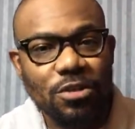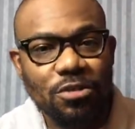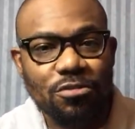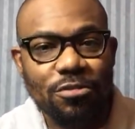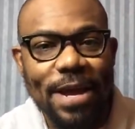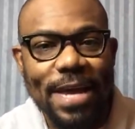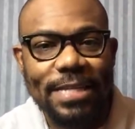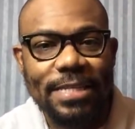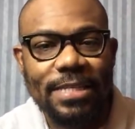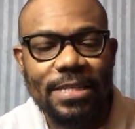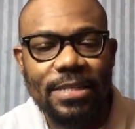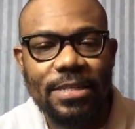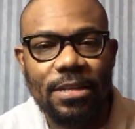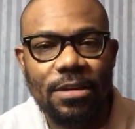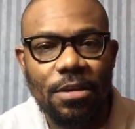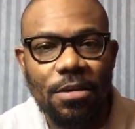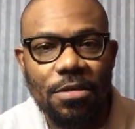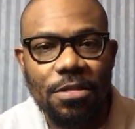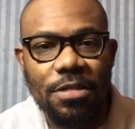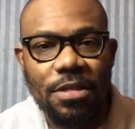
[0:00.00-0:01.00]
just
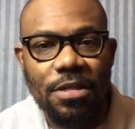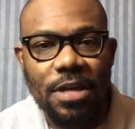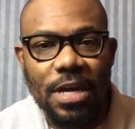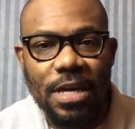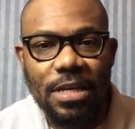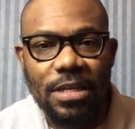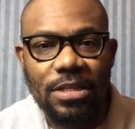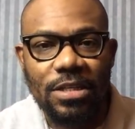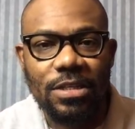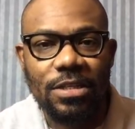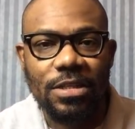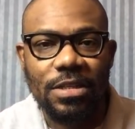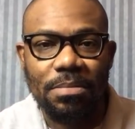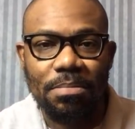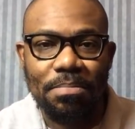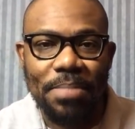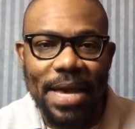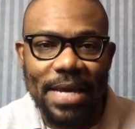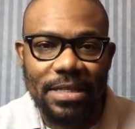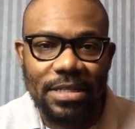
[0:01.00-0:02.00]
address things
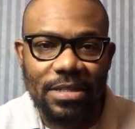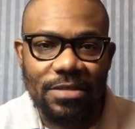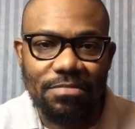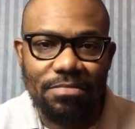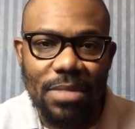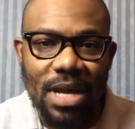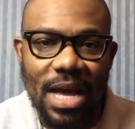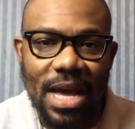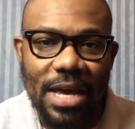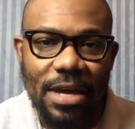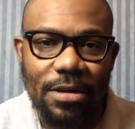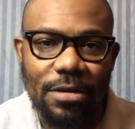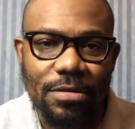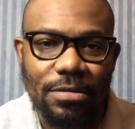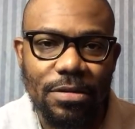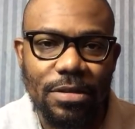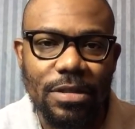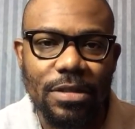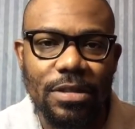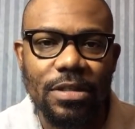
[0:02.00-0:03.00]
to the best of my
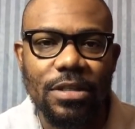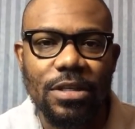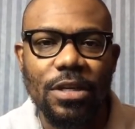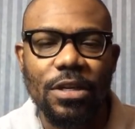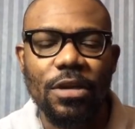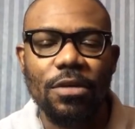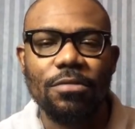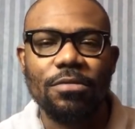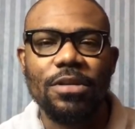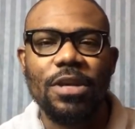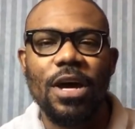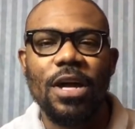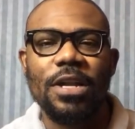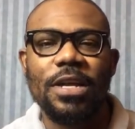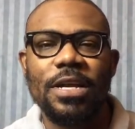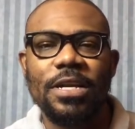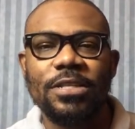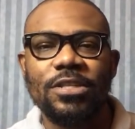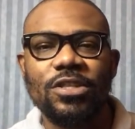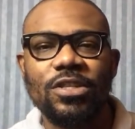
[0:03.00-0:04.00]
own
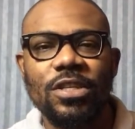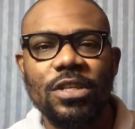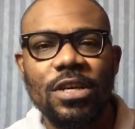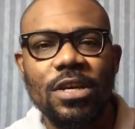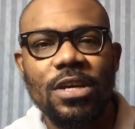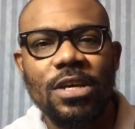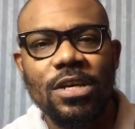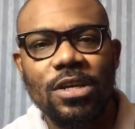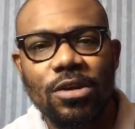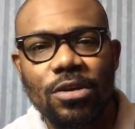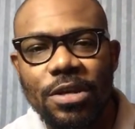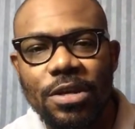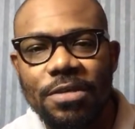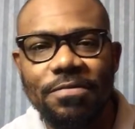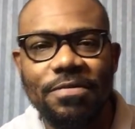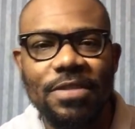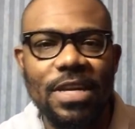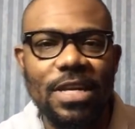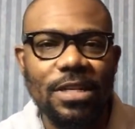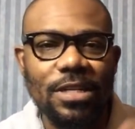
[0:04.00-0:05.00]
knowledge. Good
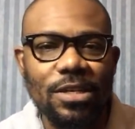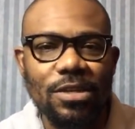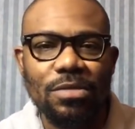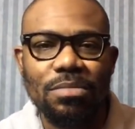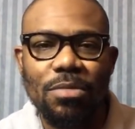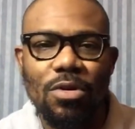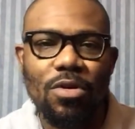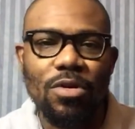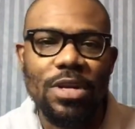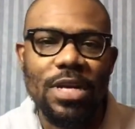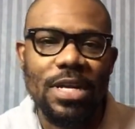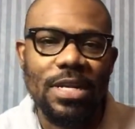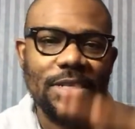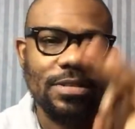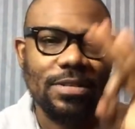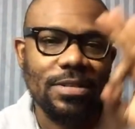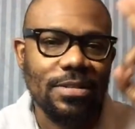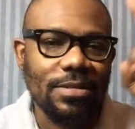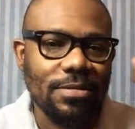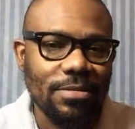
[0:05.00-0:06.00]
evening, good morning,
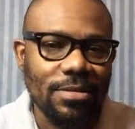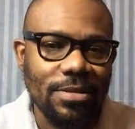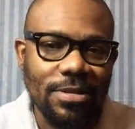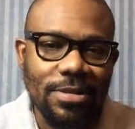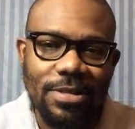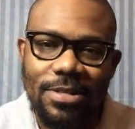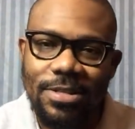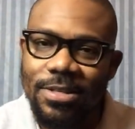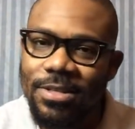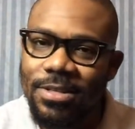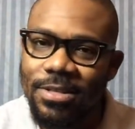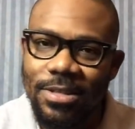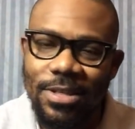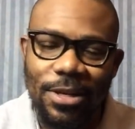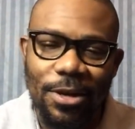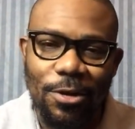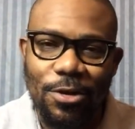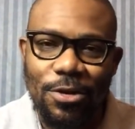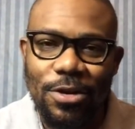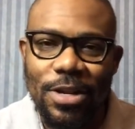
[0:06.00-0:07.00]

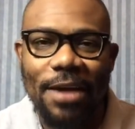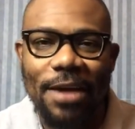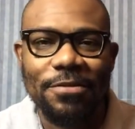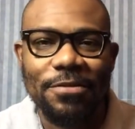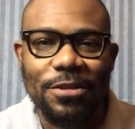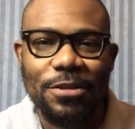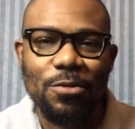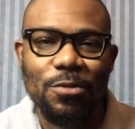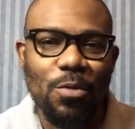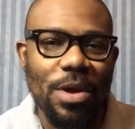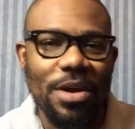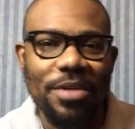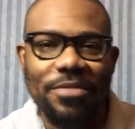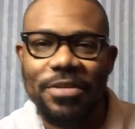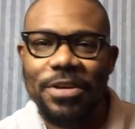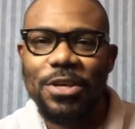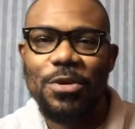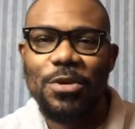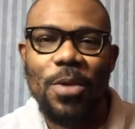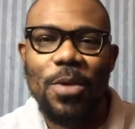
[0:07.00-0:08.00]
good afternoon, wherever you
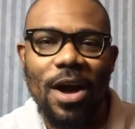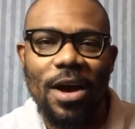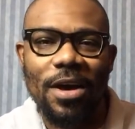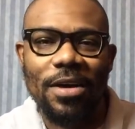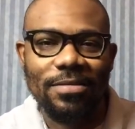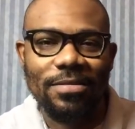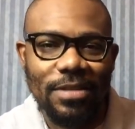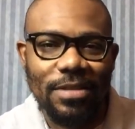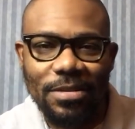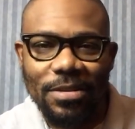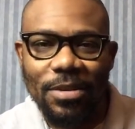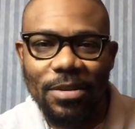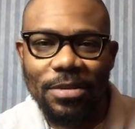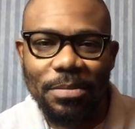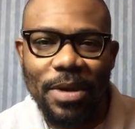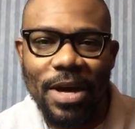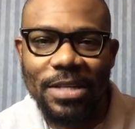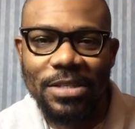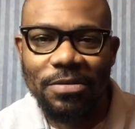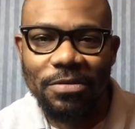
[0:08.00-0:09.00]
are, the parts
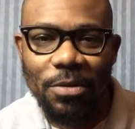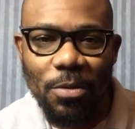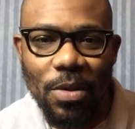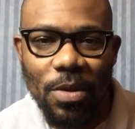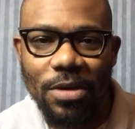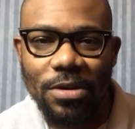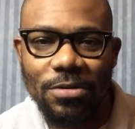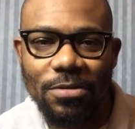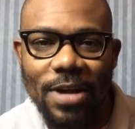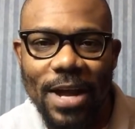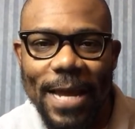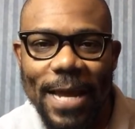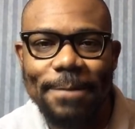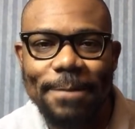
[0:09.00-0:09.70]
of the world. All right.